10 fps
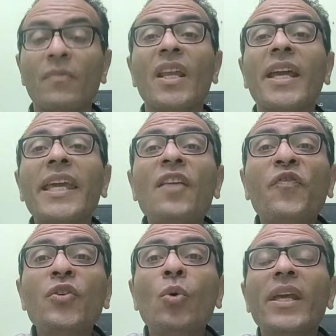If
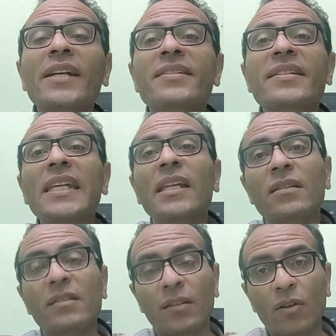you
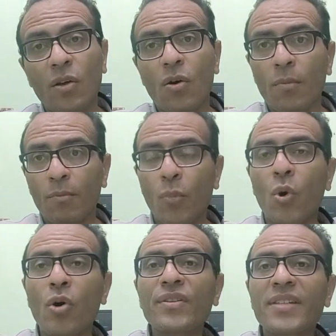exceed
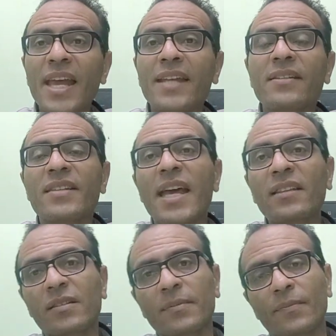more than that,
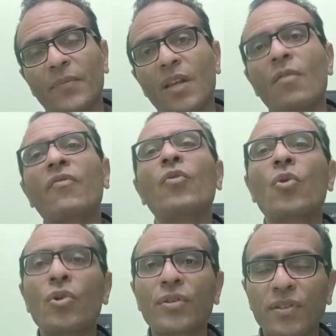
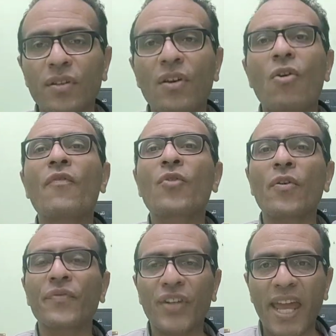force of
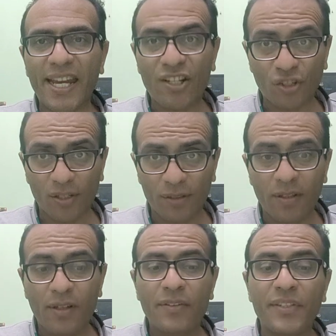contraction
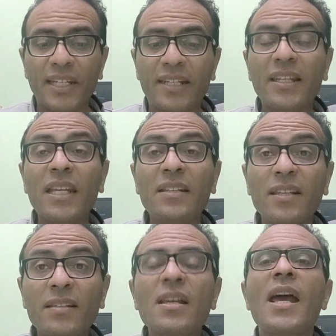
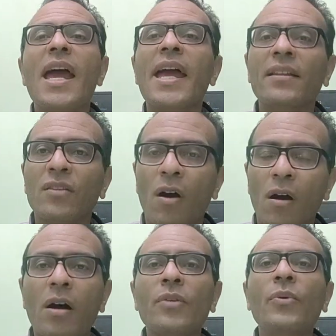decreases, and I
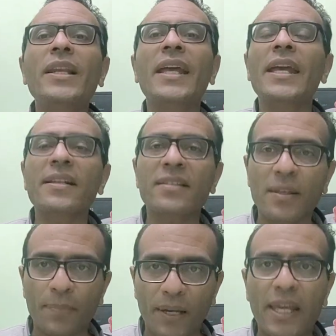will
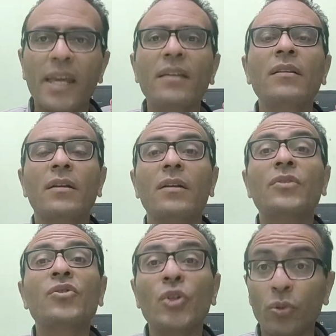explain to
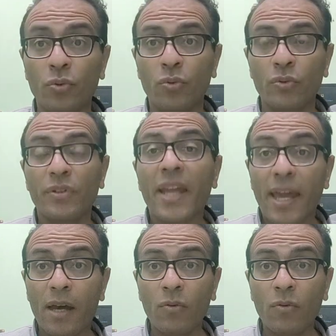you now